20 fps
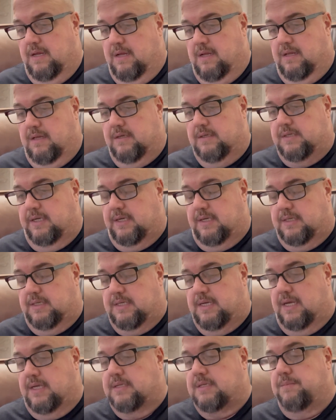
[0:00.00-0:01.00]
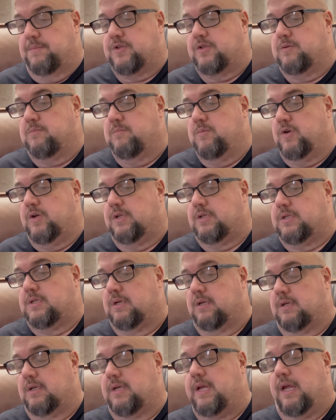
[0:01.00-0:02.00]
Looks like it's got some smuts.
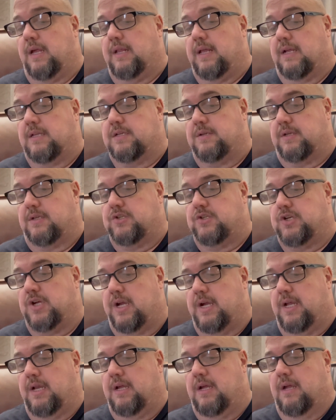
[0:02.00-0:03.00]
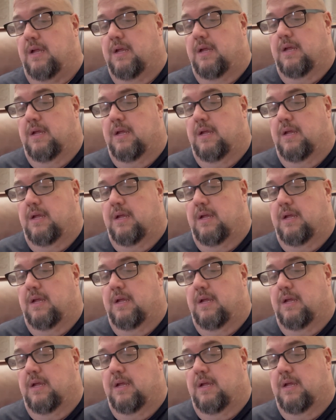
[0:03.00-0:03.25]
Okay, that's the China.